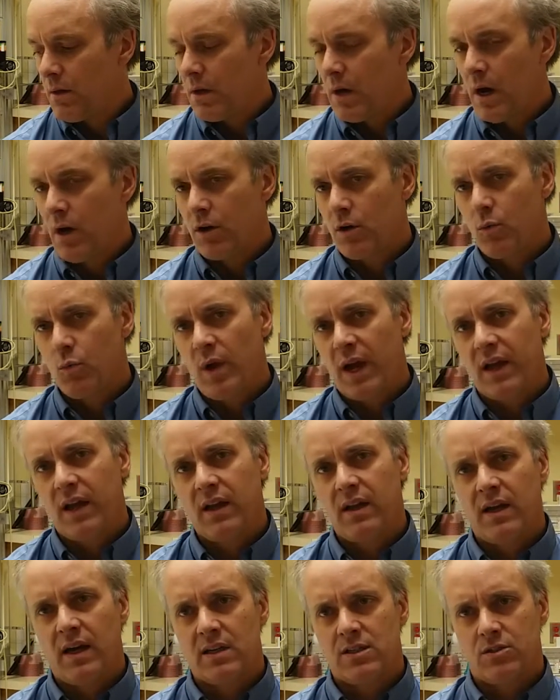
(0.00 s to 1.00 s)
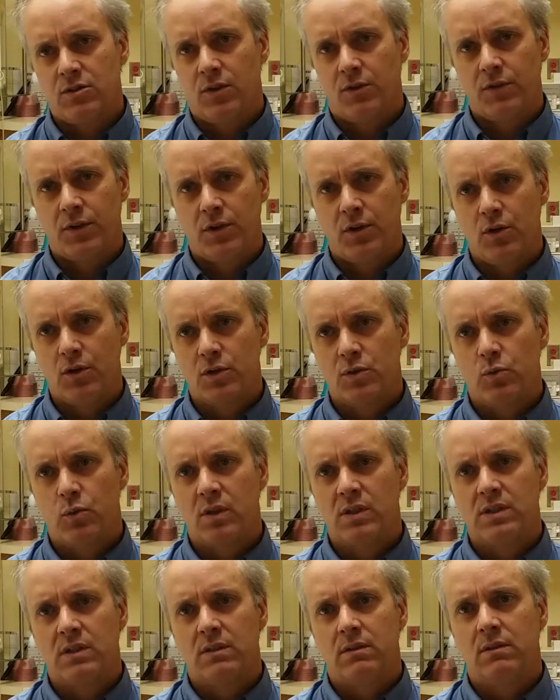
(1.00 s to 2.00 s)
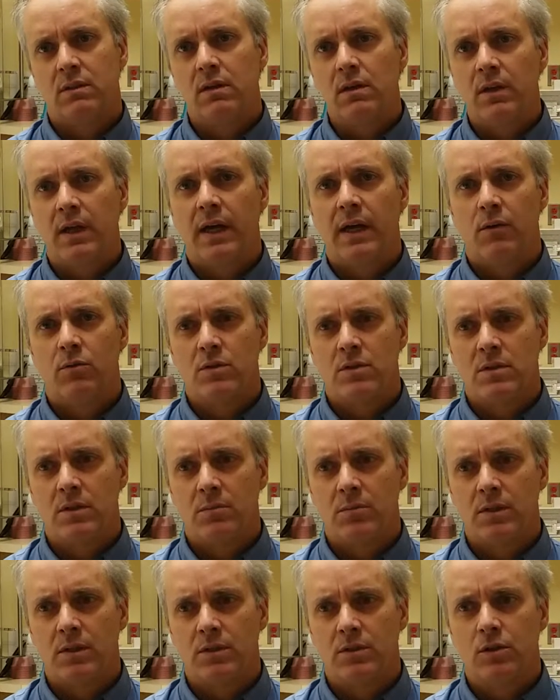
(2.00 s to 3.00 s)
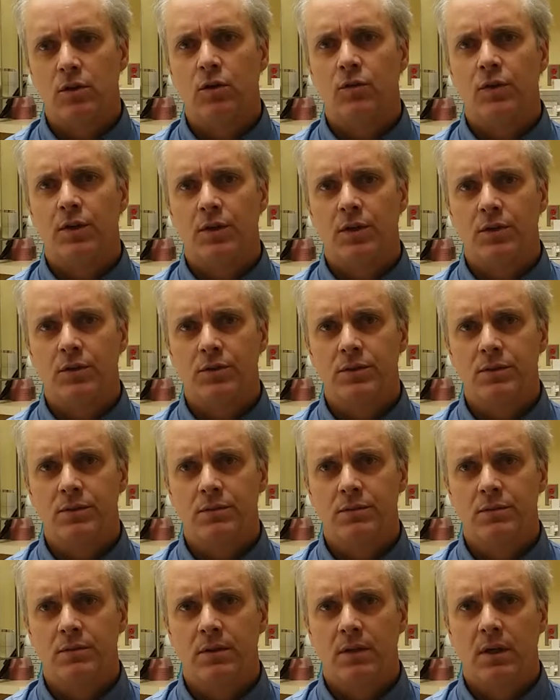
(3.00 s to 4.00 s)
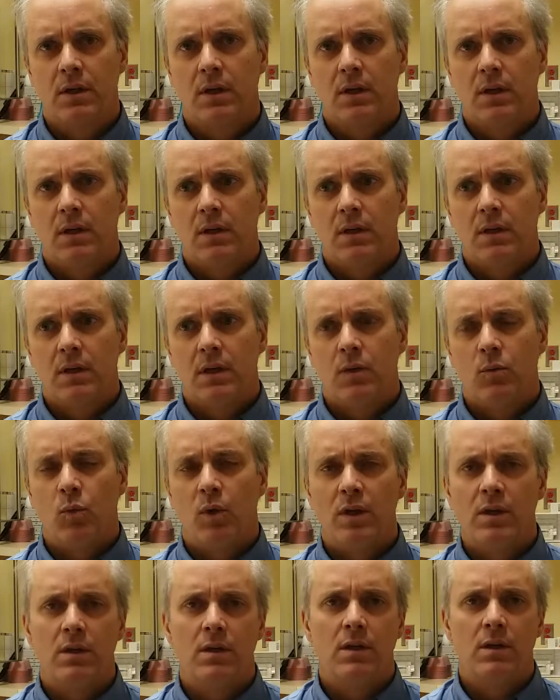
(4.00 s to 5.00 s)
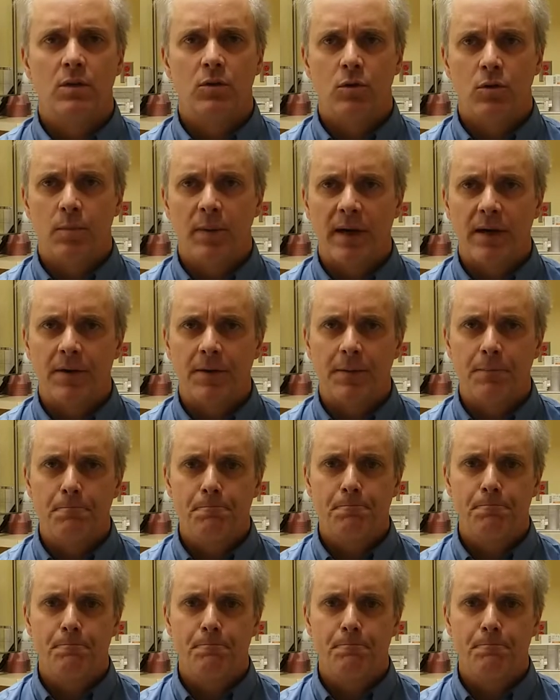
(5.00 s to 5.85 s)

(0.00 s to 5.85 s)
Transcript: how to recognize an overdose. What does it look like when someone's overdosed and what you can do about it.